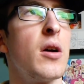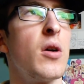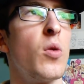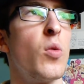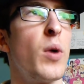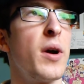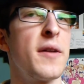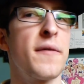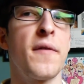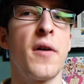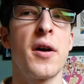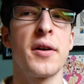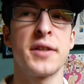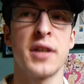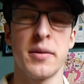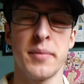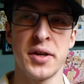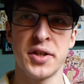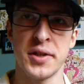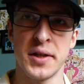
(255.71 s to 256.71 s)
White Fox
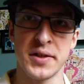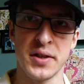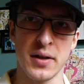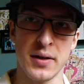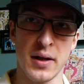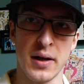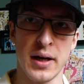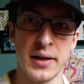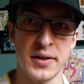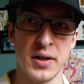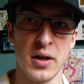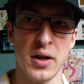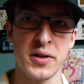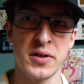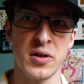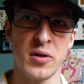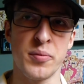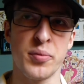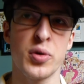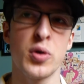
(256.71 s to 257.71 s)
animation has a lot
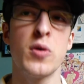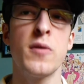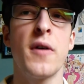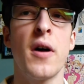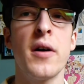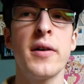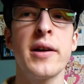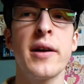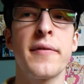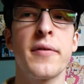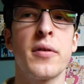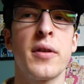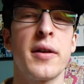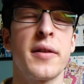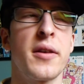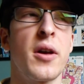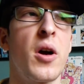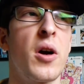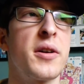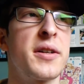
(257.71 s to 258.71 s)
to improve on. I feel like
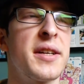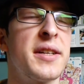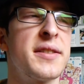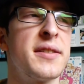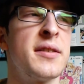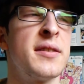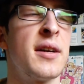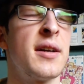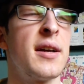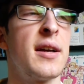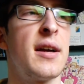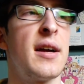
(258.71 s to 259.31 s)
the art isn't